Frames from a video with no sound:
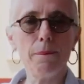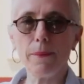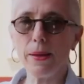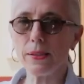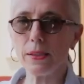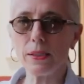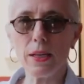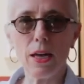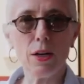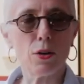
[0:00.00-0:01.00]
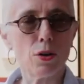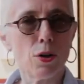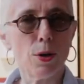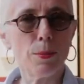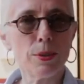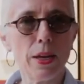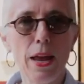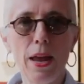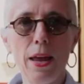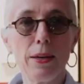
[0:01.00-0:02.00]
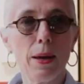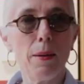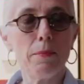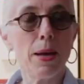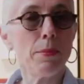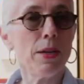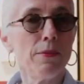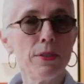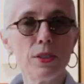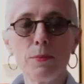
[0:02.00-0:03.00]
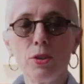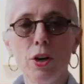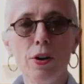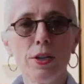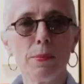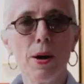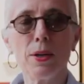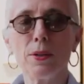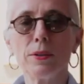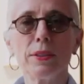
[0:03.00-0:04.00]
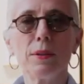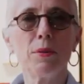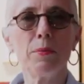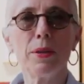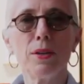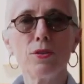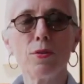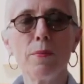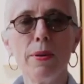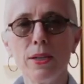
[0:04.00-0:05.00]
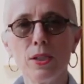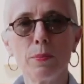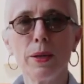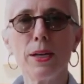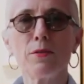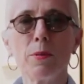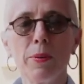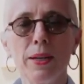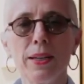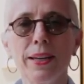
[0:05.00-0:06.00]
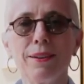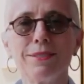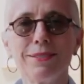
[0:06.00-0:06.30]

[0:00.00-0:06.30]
As I said, herbs and maybe even some cherry tomatoes. It would be a tremendous place for me to live.